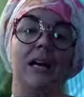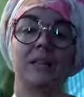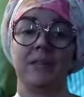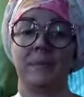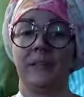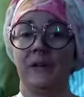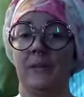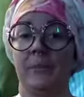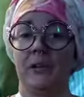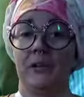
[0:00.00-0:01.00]
Here's something
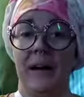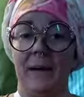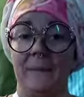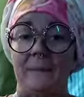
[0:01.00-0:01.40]
new I'm going to try.